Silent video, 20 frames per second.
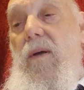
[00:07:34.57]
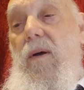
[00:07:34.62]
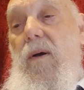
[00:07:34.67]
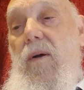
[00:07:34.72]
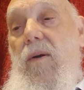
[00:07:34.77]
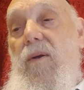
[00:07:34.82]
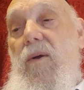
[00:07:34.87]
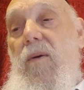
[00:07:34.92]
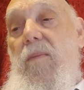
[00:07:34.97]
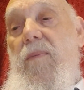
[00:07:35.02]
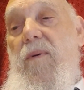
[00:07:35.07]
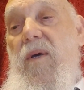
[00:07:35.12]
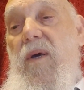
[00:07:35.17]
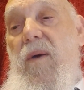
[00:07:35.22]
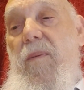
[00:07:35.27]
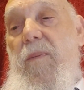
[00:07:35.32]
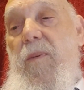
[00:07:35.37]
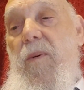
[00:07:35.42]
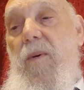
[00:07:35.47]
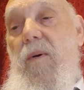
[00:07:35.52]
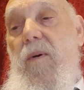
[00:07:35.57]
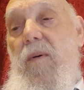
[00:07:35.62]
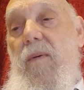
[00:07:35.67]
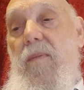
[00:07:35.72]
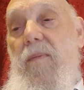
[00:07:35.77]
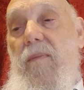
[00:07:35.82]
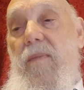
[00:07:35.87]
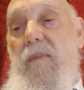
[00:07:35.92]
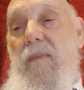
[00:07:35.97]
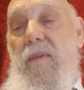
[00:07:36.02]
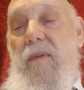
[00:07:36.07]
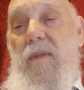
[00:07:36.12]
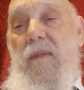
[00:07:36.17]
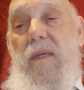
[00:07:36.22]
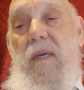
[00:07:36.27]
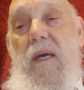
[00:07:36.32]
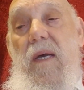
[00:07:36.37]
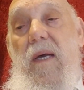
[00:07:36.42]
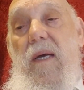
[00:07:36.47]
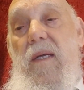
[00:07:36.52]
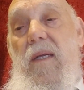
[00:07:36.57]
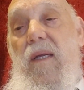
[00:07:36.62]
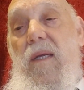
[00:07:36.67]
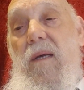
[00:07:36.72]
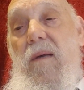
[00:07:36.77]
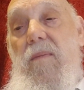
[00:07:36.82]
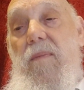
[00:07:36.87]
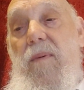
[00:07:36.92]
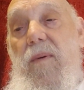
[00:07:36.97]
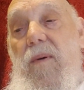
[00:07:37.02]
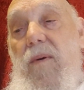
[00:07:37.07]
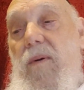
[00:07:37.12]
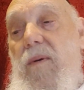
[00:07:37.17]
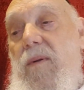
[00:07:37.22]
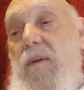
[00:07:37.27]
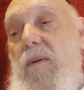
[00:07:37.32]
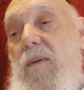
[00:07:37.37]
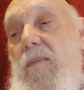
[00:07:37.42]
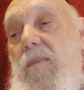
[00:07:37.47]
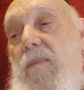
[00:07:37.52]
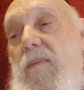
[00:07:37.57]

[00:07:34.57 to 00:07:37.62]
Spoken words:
On Yom Kippur, the attribute